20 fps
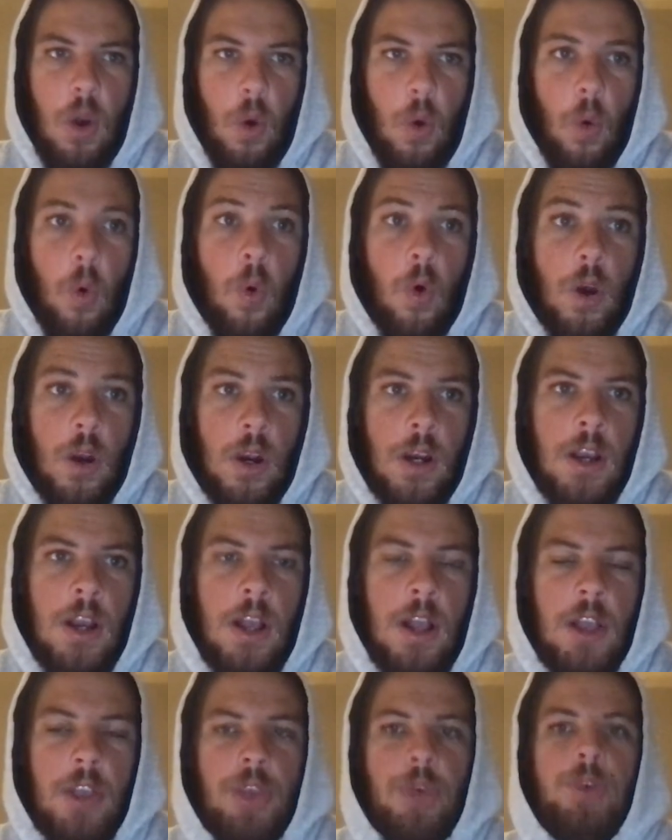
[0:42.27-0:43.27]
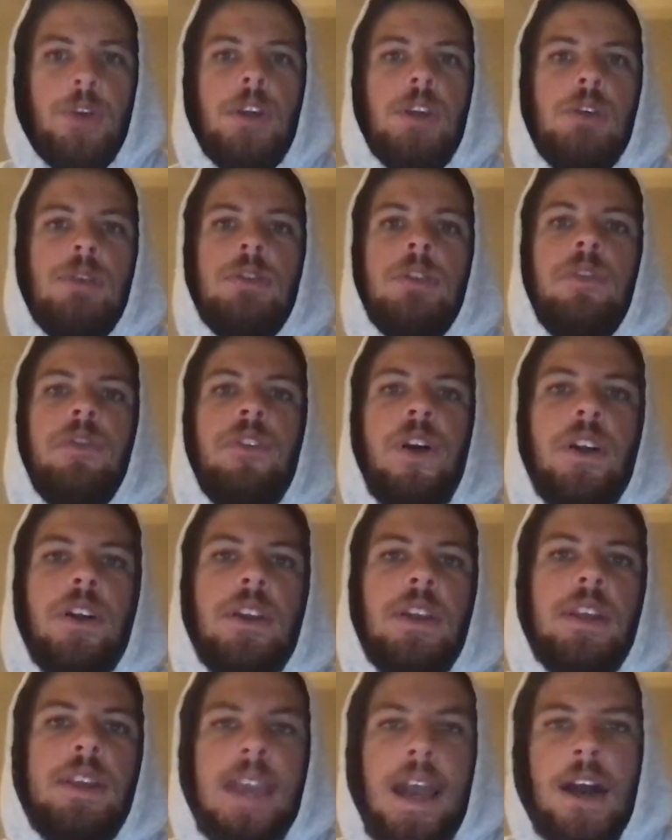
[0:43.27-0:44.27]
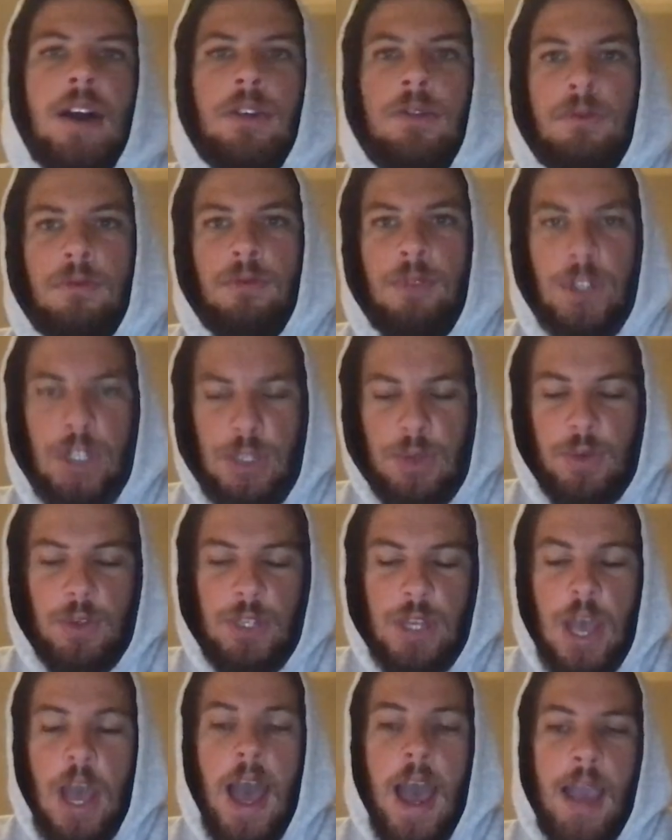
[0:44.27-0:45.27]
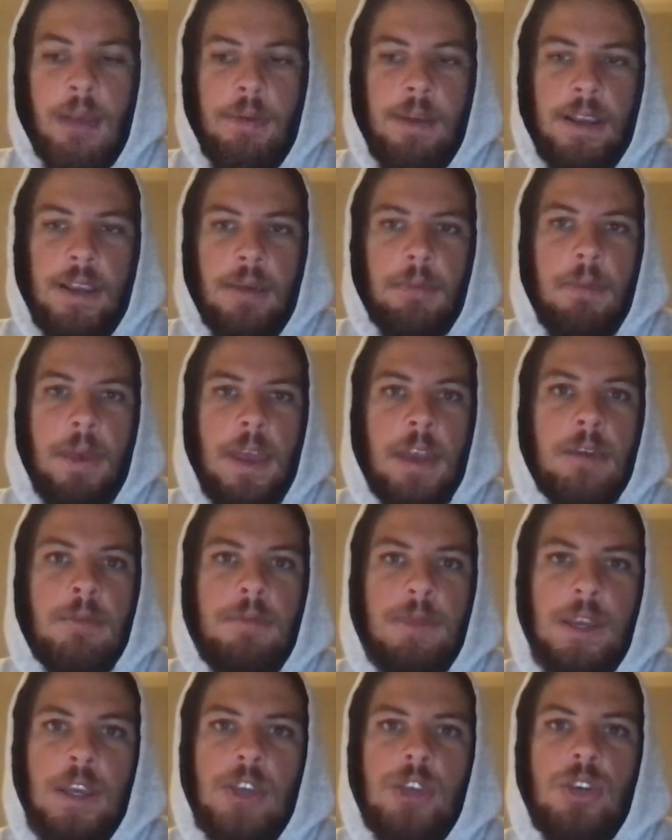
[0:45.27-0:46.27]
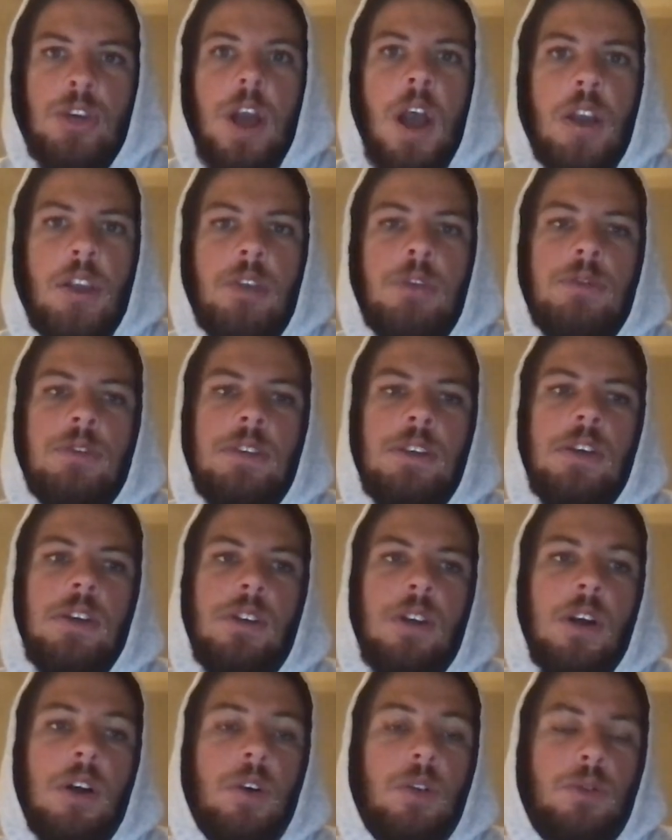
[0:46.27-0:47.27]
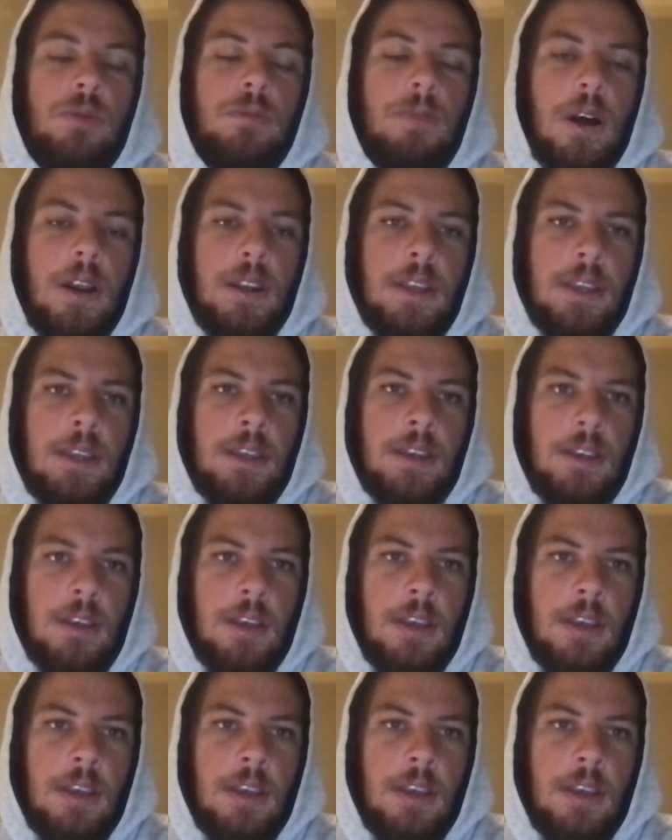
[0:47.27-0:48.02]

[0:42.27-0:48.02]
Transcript: Or you can use a funded account, which is what I recommend because you're not using your own money.